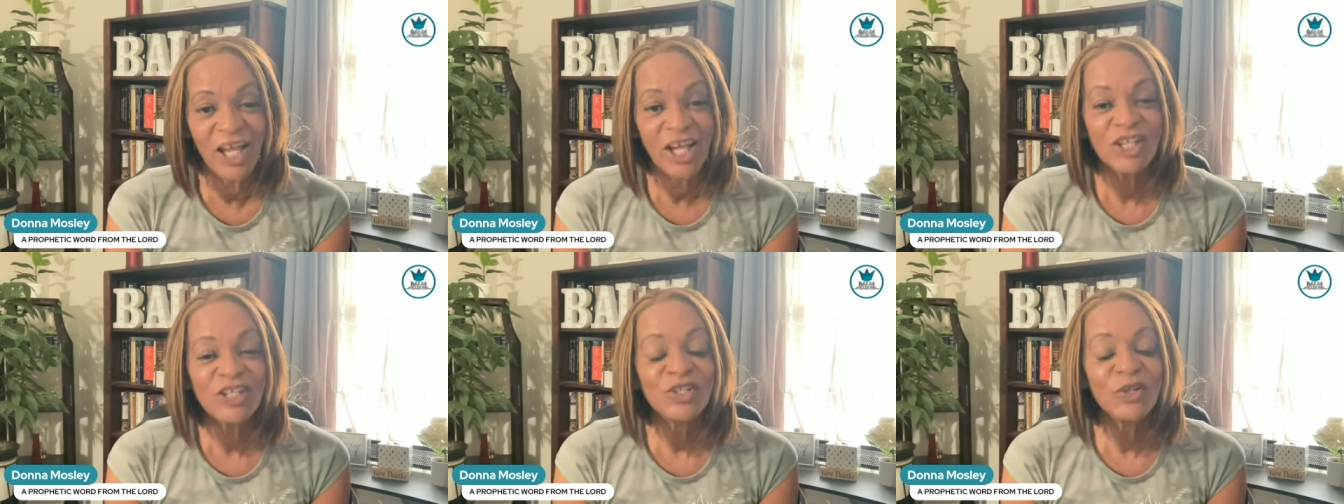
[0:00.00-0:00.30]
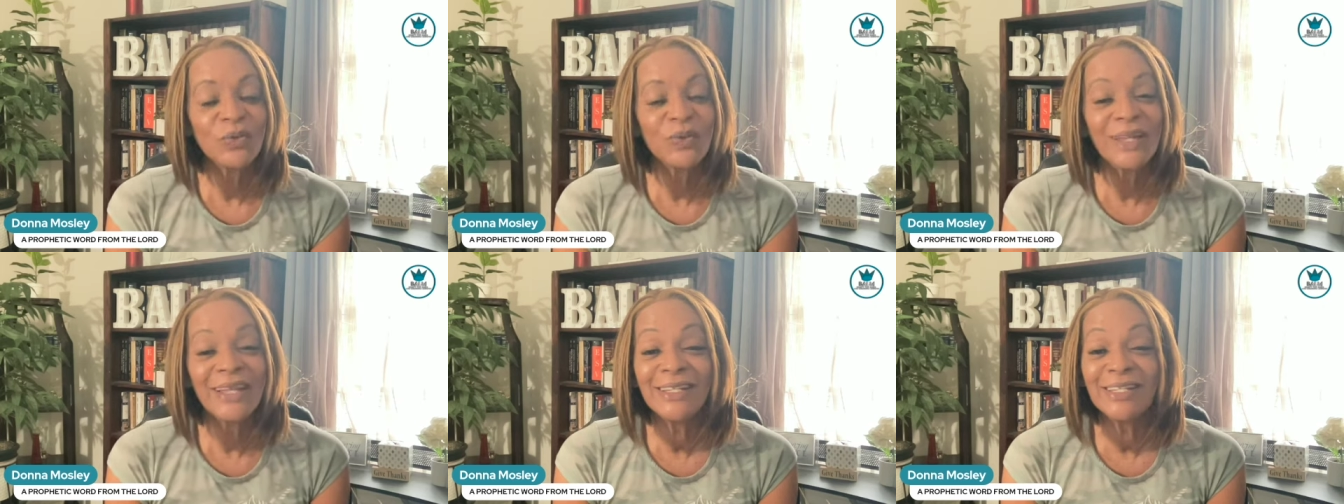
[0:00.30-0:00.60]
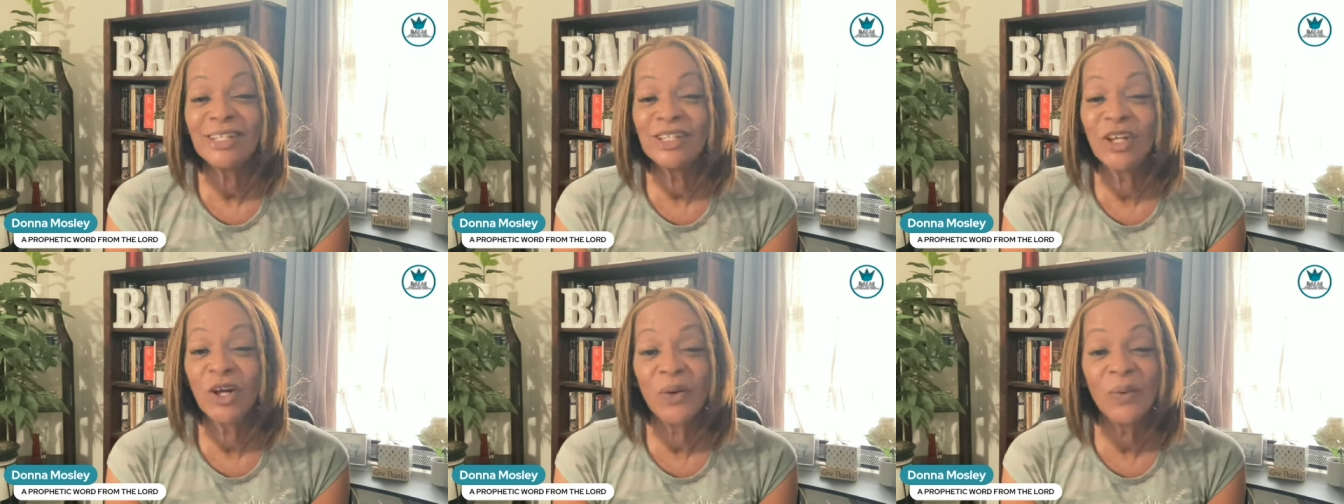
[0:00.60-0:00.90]
So
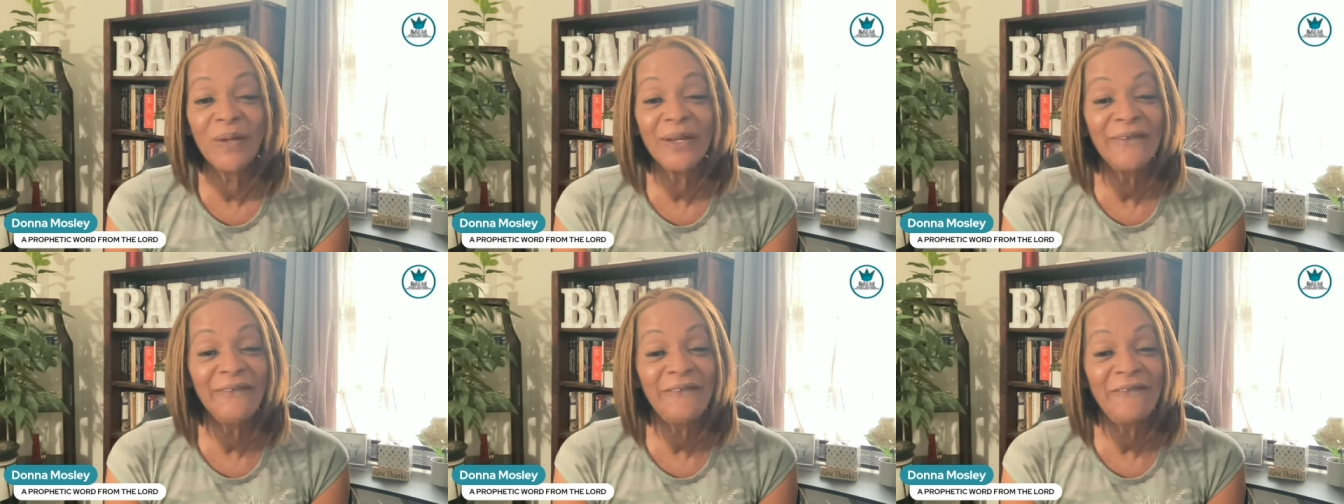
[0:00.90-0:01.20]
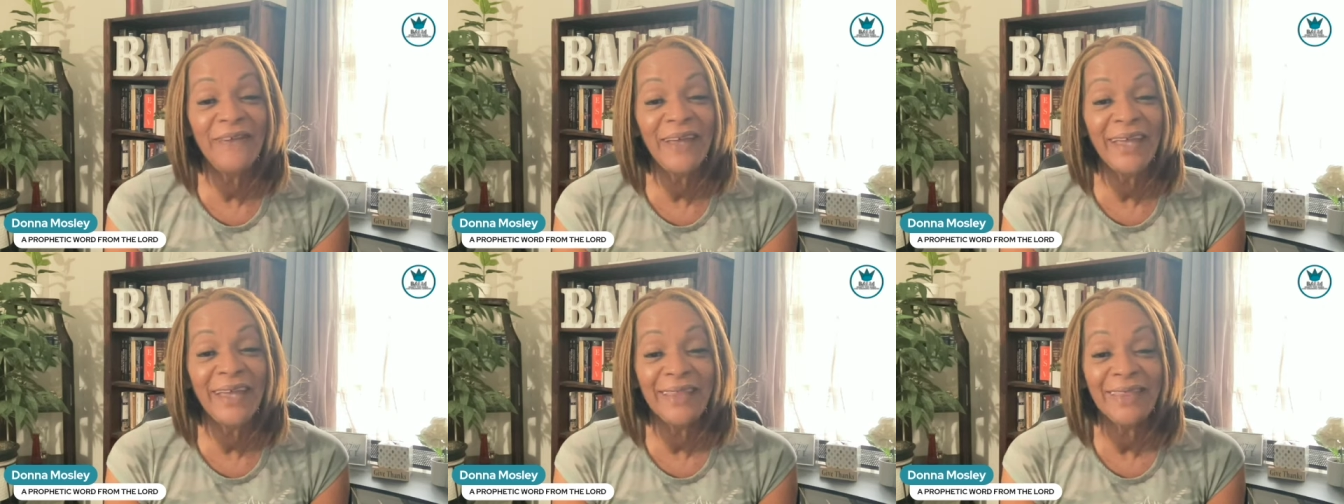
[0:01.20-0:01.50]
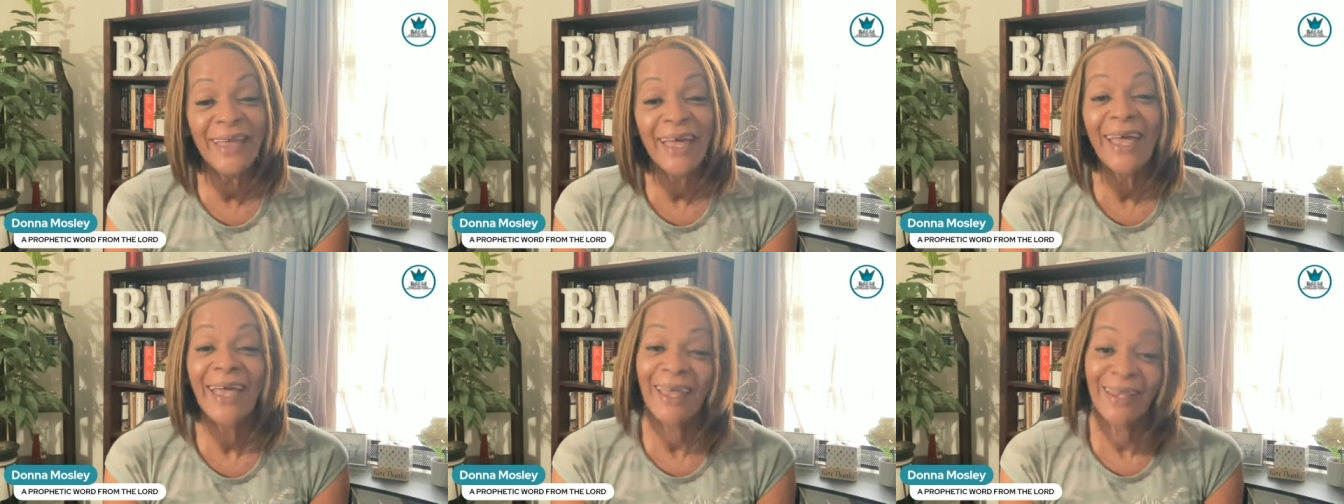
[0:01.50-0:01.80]
let's go in faith
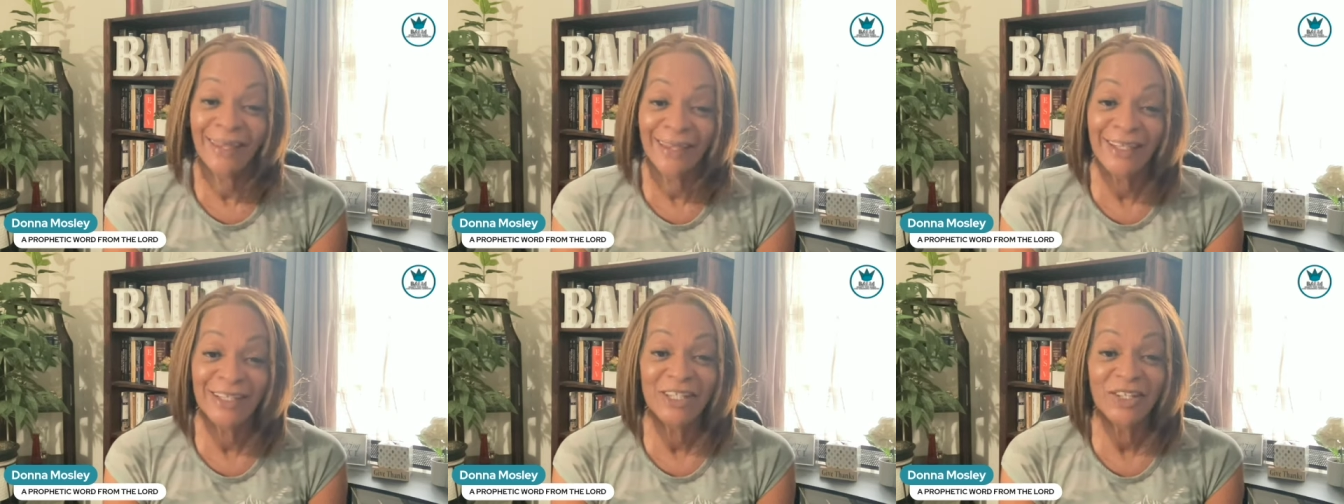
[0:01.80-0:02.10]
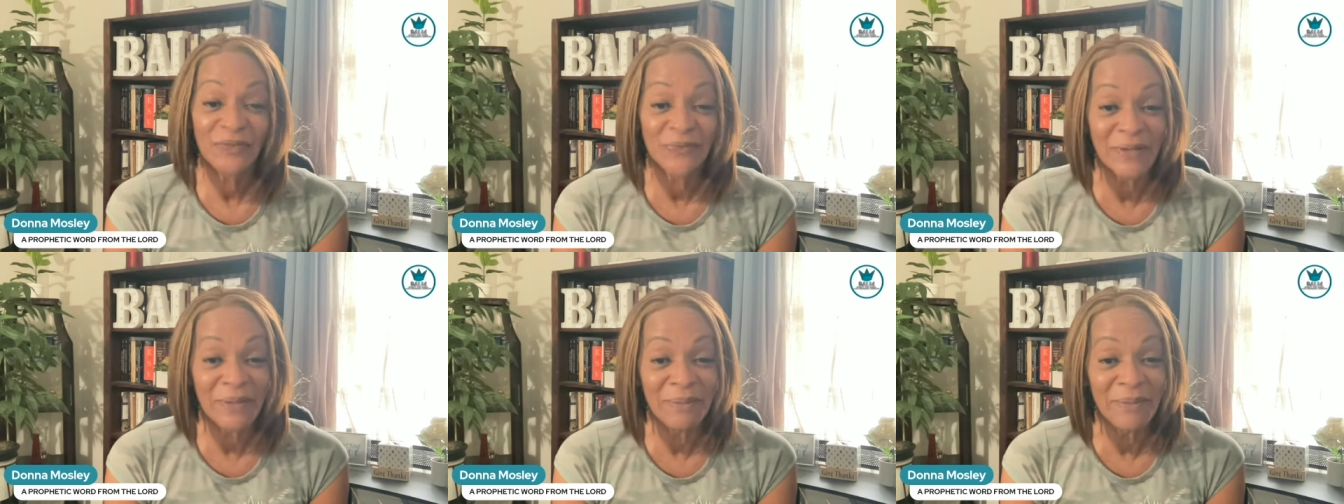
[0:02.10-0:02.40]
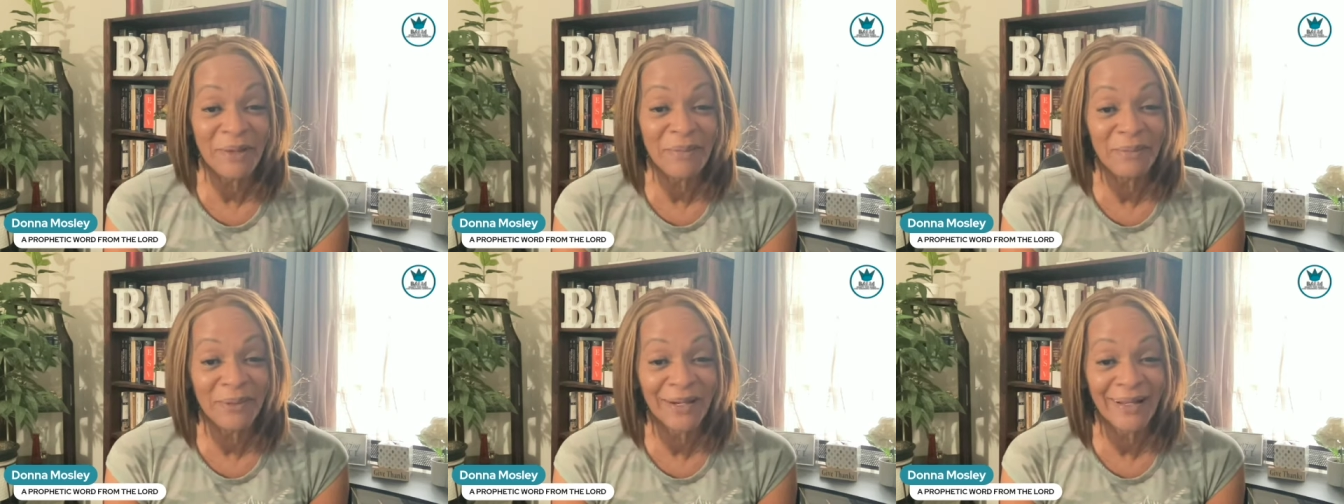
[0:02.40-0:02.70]
and let's
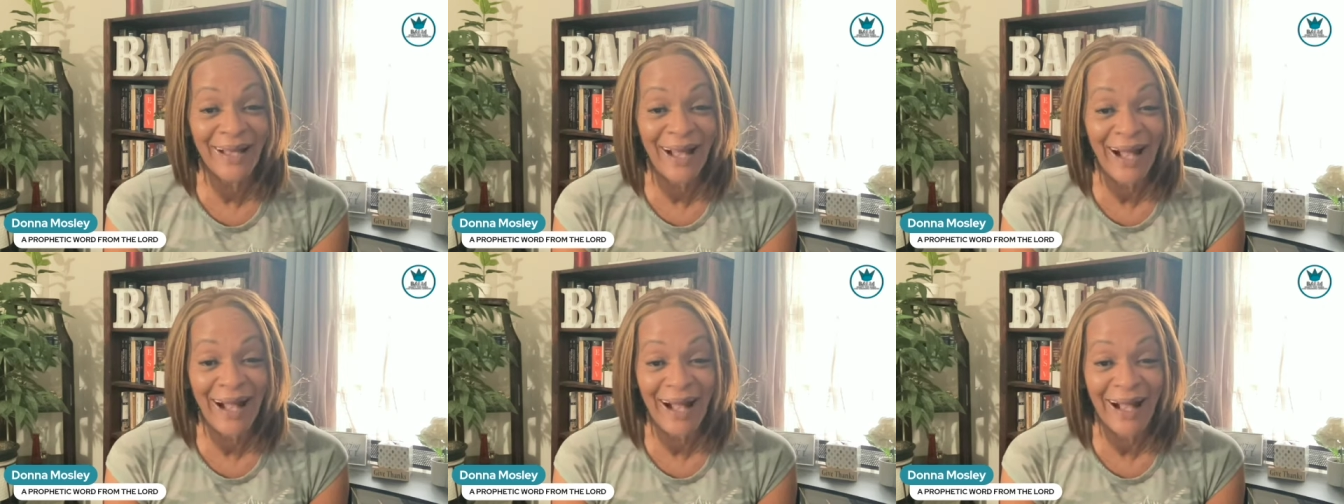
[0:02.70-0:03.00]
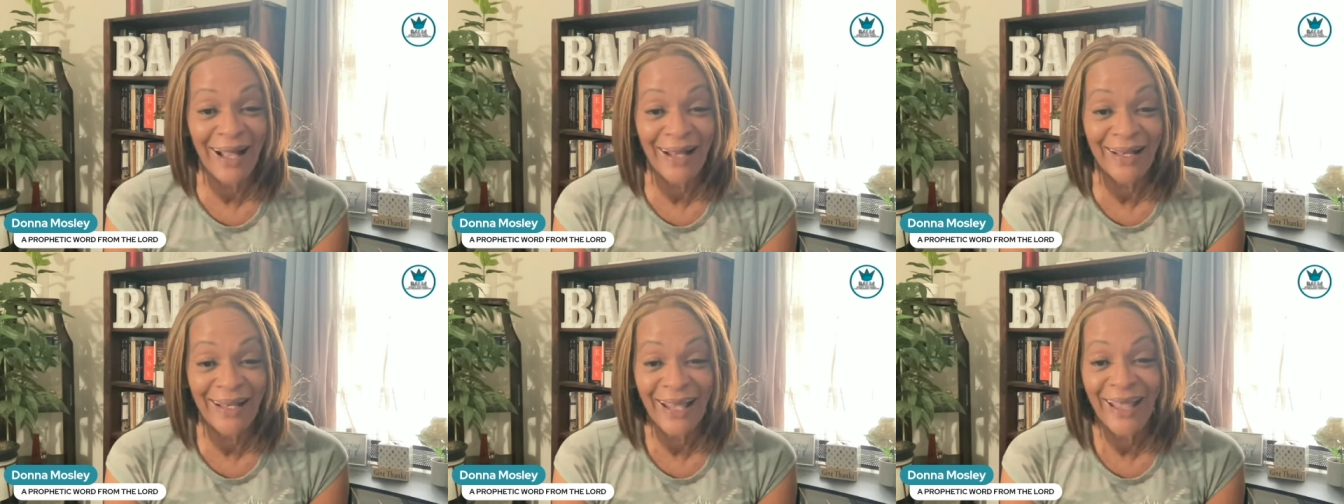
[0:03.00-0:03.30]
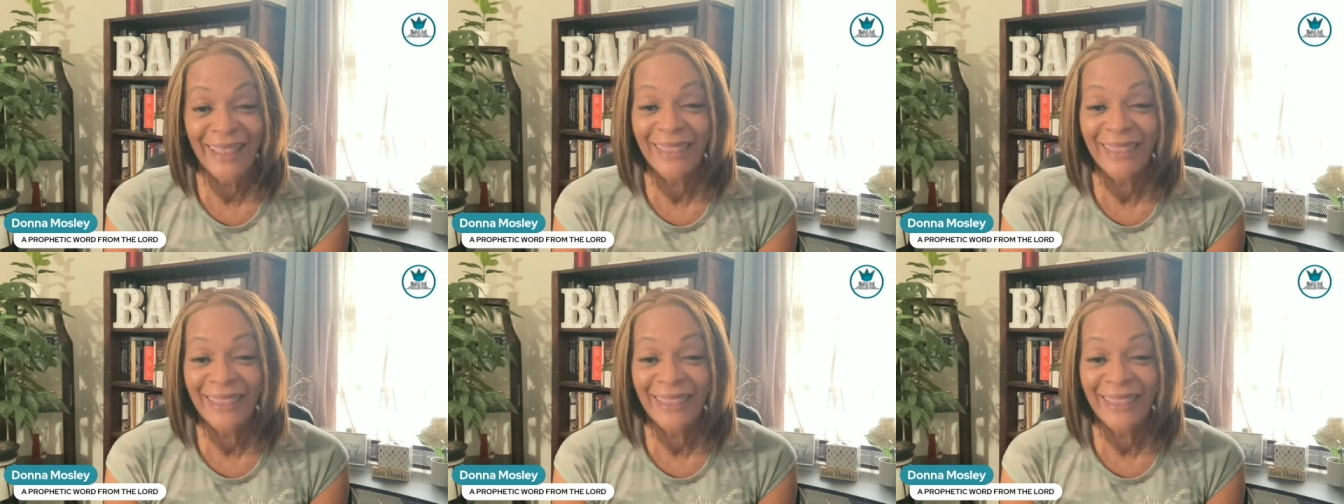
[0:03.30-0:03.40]
remember God,